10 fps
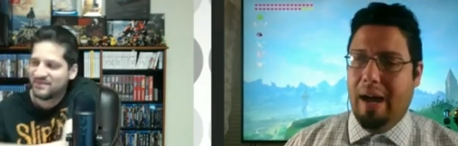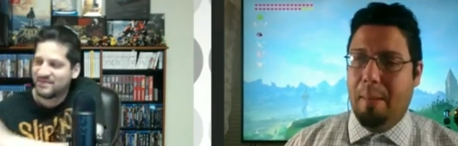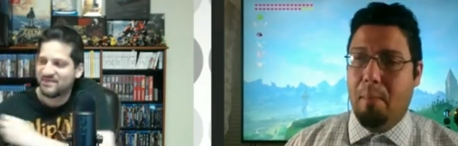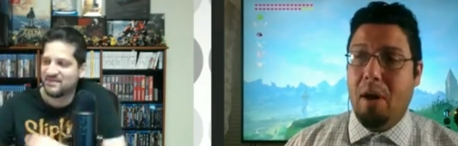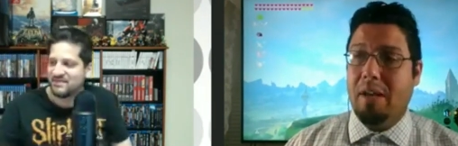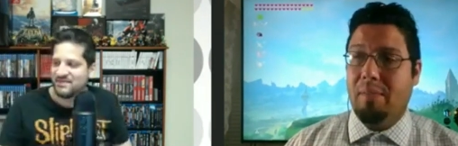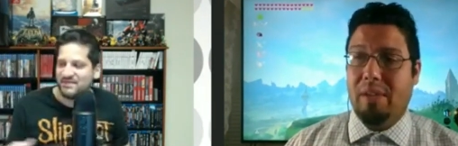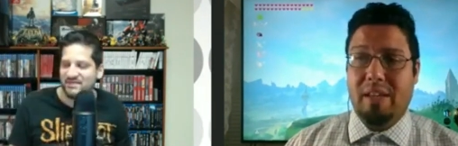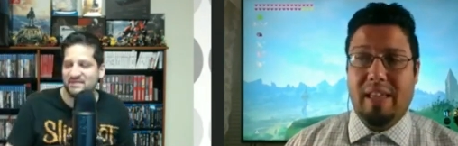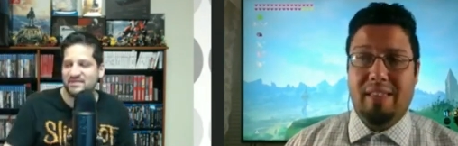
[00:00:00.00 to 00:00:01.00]
Speaker 1: Uh, but
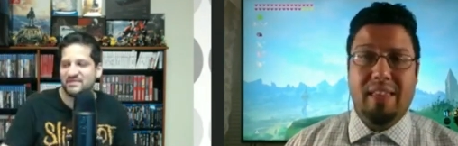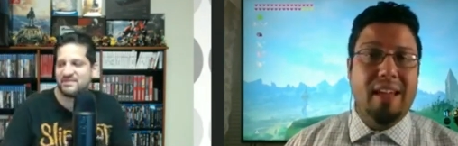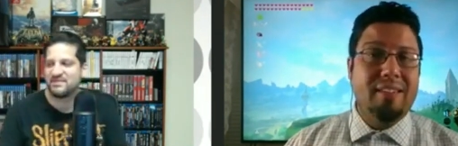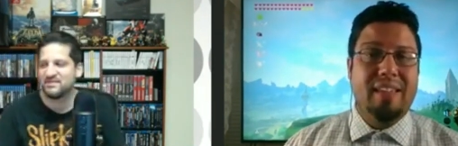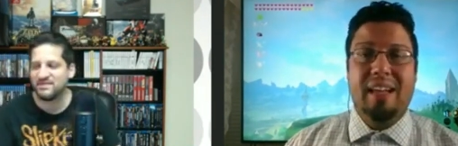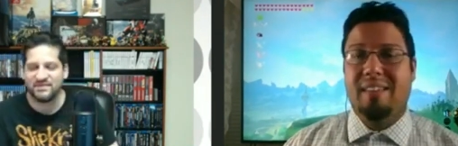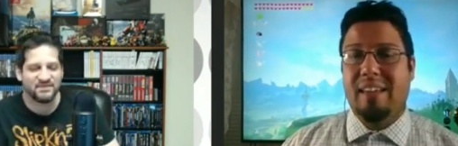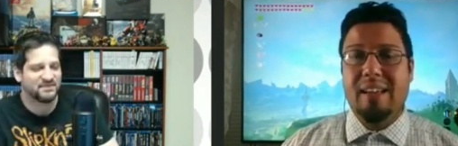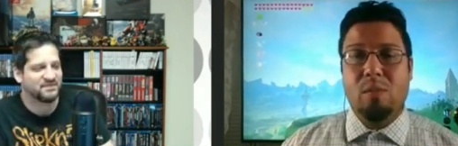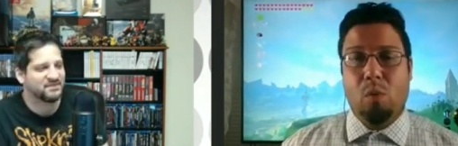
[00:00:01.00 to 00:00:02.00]
Dantes,
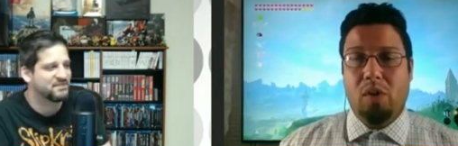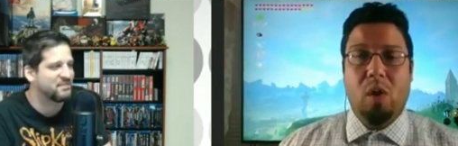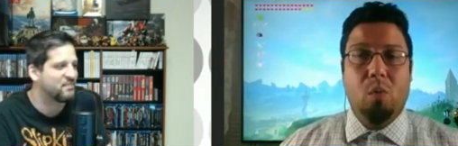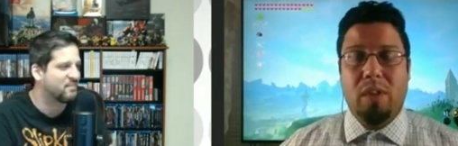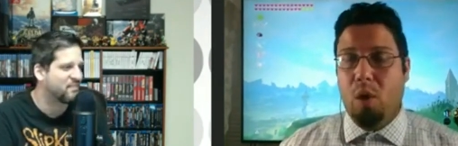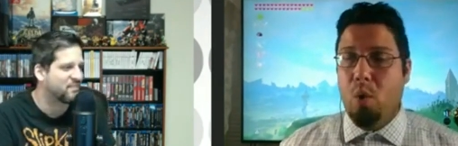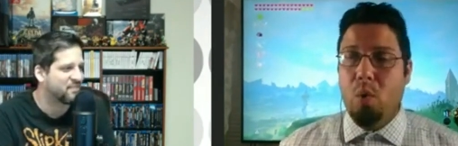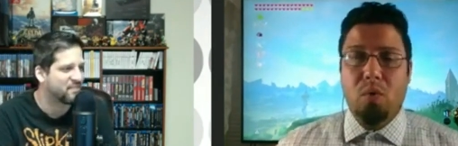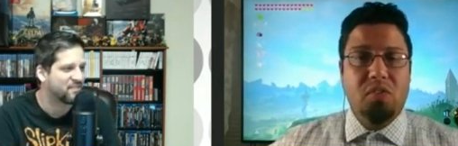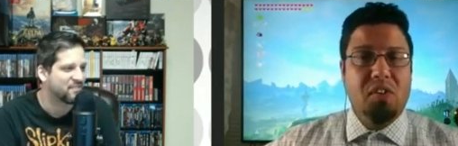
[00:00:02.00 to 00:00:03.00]
that's it. We're done with the
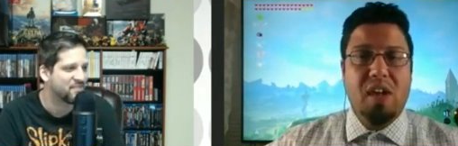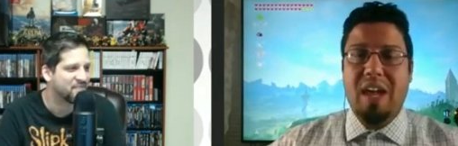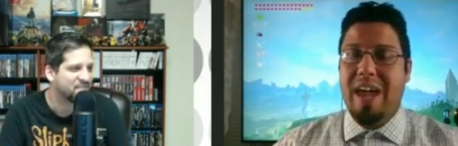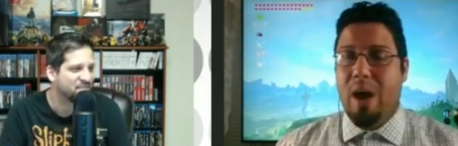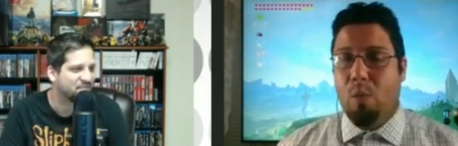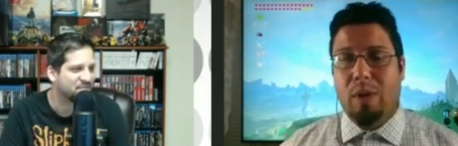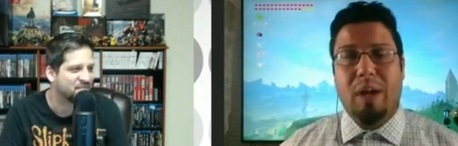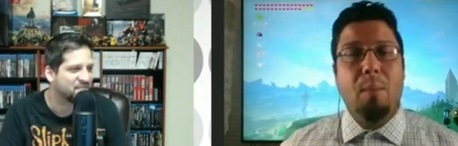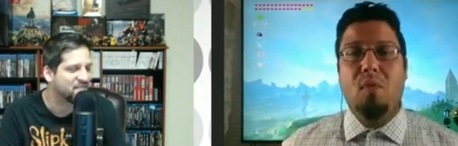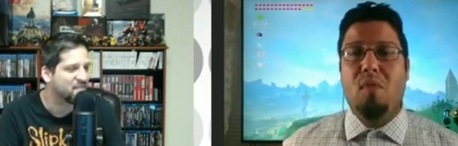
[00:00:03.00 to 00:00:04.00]
news, and
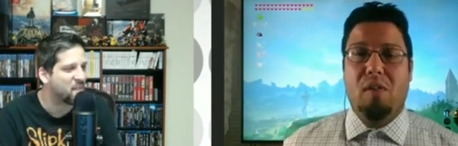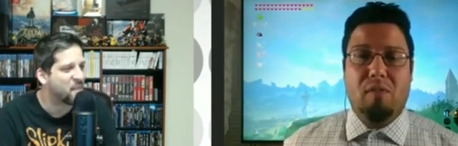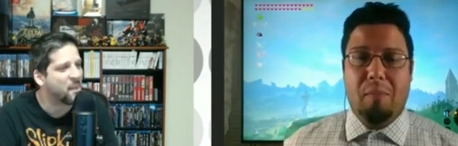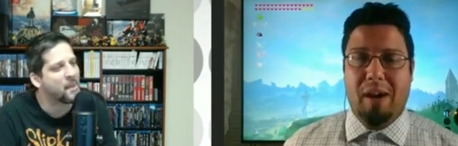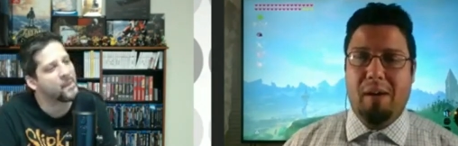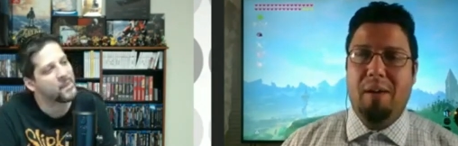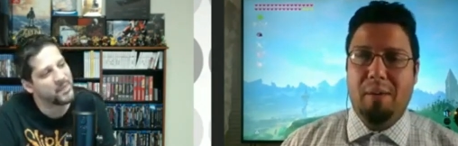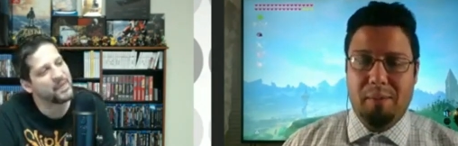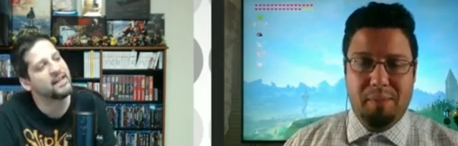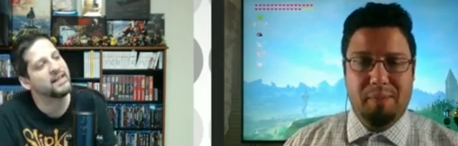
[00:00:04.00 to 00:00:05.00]
we can move on from here.
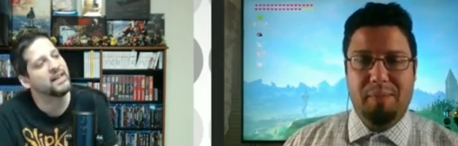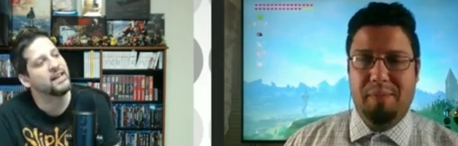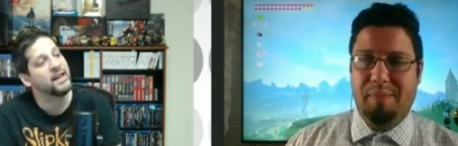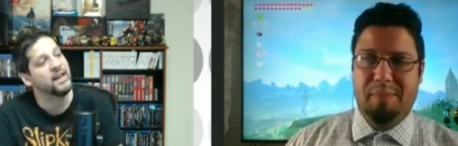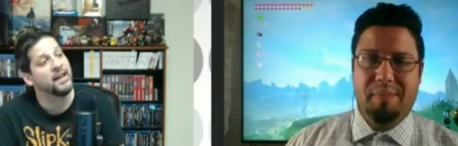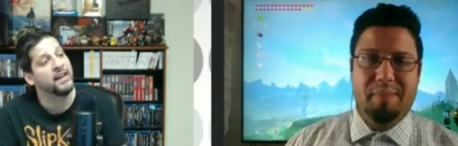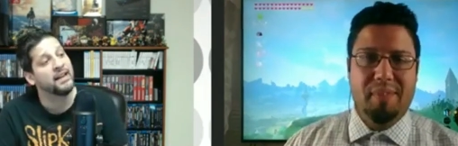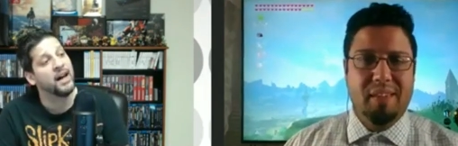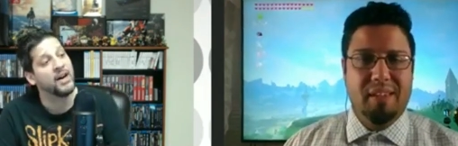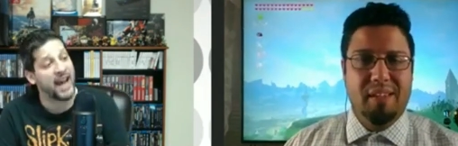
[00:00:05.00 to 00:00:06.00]

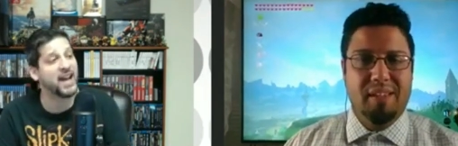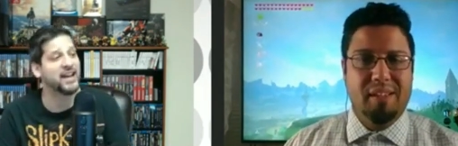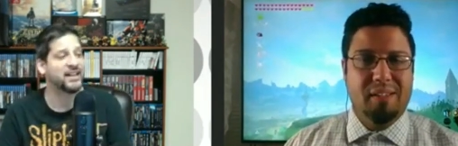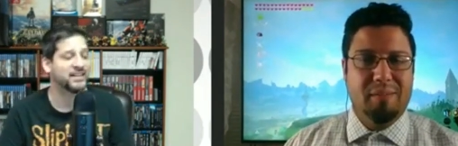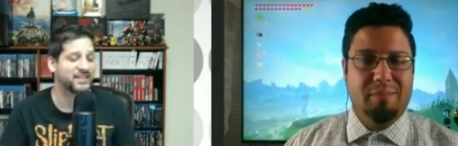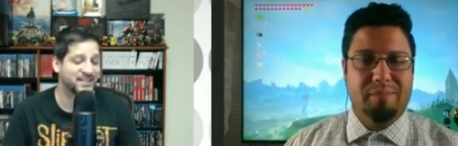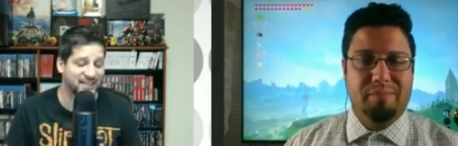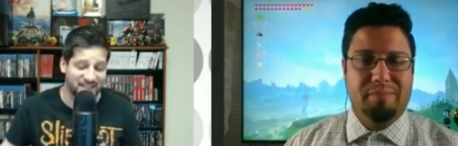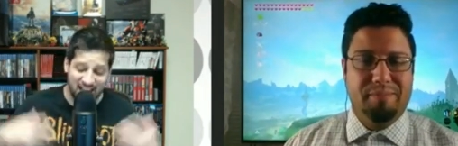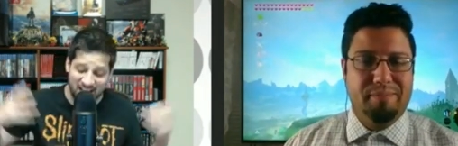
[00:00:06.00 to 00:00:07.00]
Speaker 2: Okay.
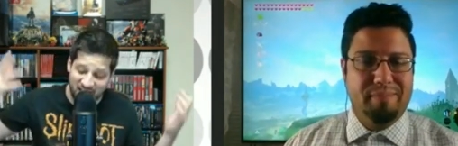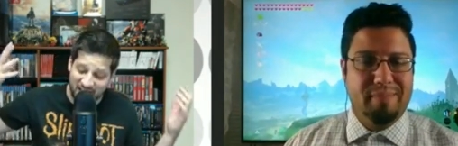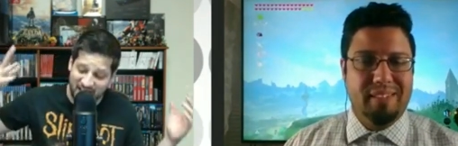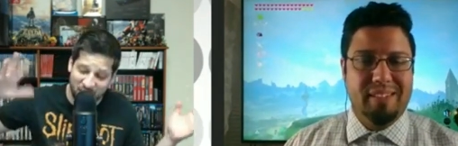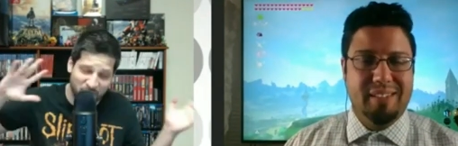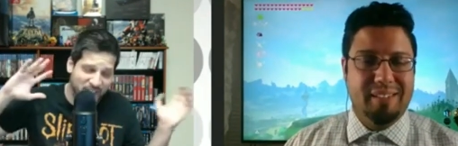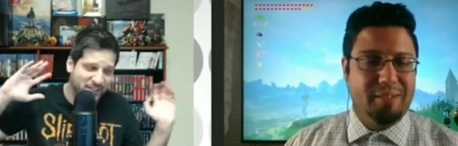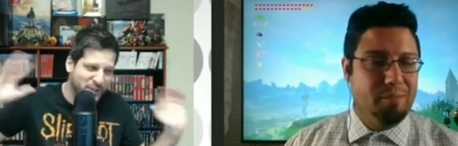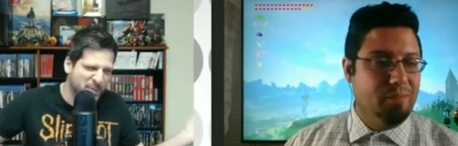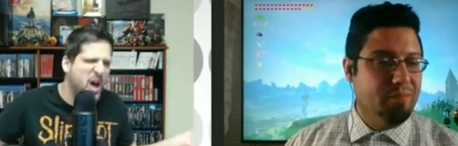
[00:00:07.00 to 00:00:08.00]
Caleones, that
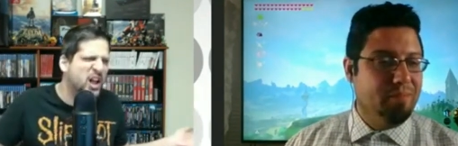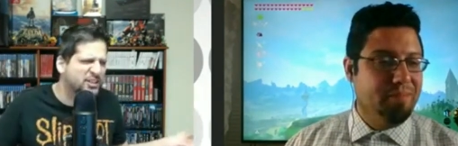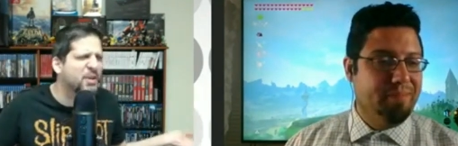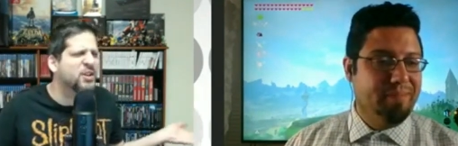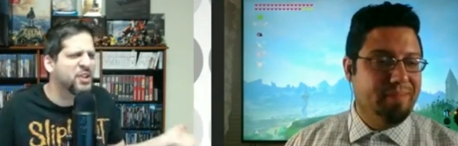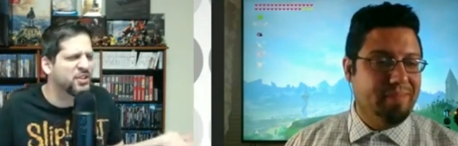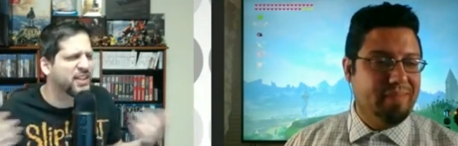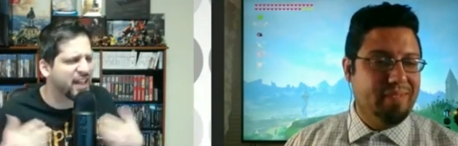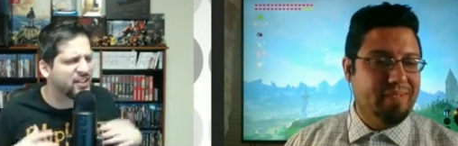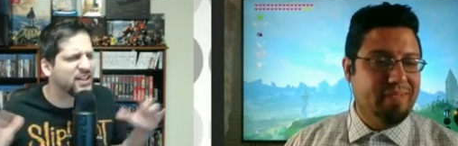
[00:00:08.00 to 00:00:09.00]
was small, a small news
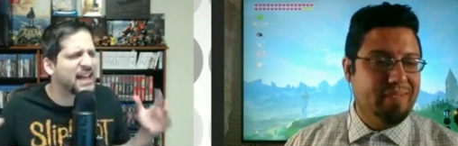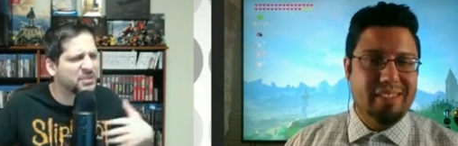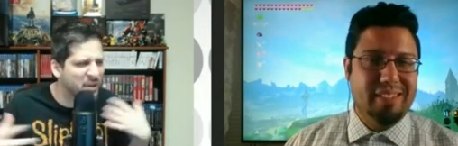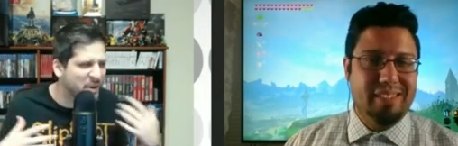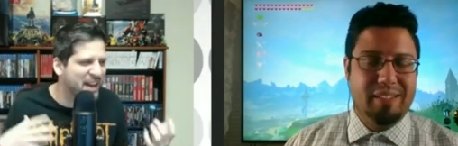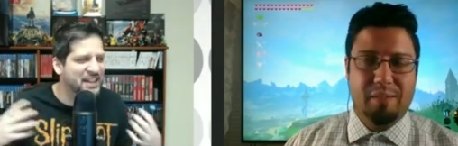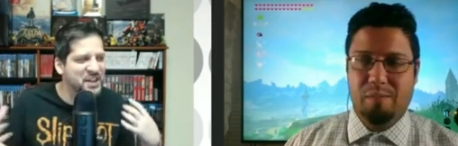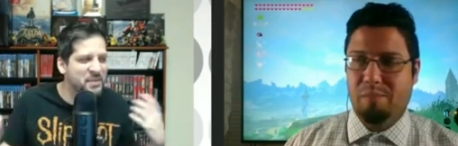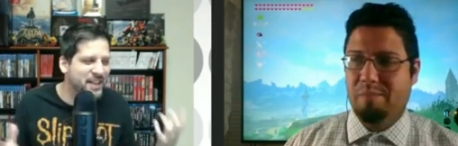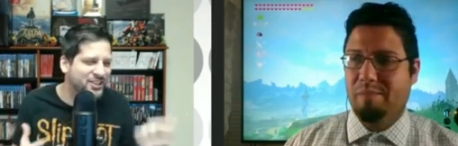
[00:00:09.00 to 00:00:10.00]
day. So that's why we're a
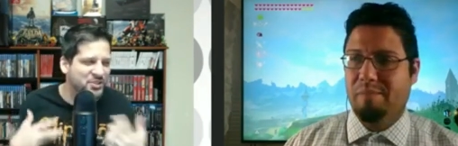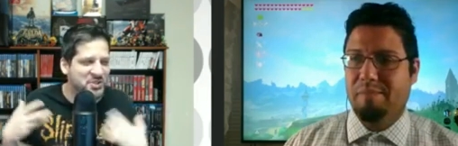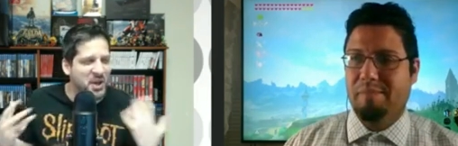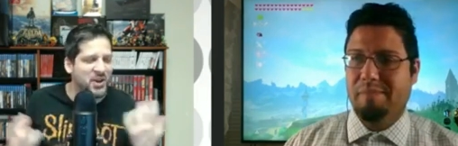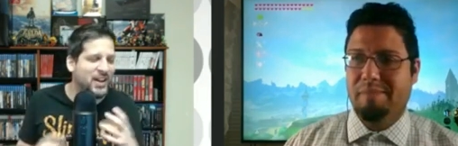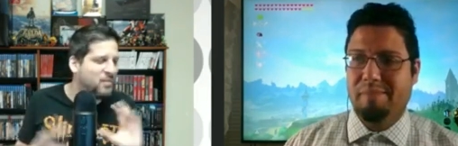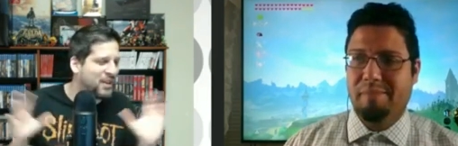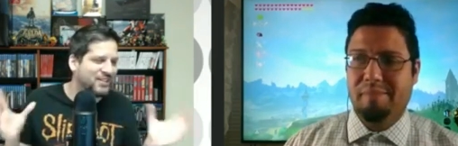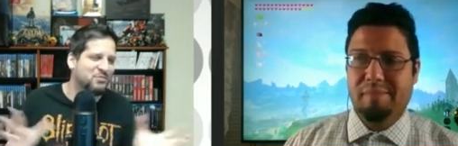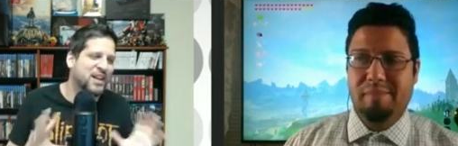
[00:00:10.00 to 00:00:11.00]
little bit struggling,
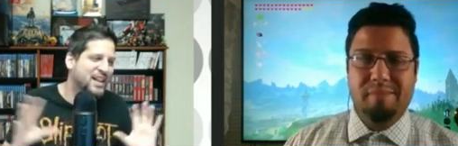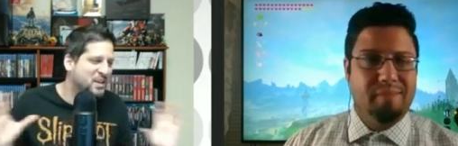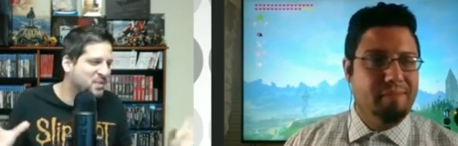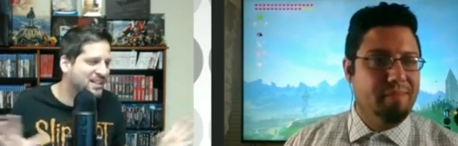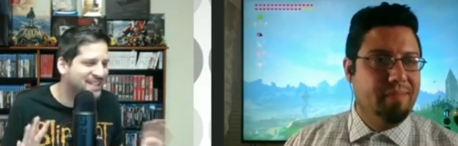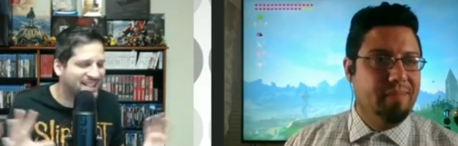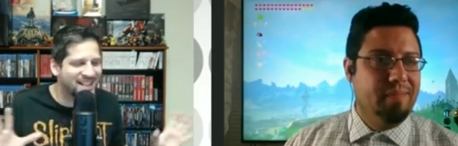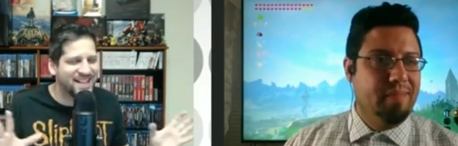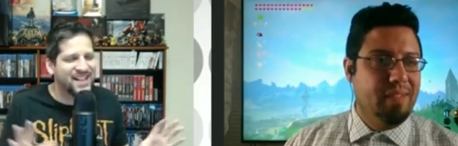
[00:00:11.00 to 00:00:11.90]
because really it wasn't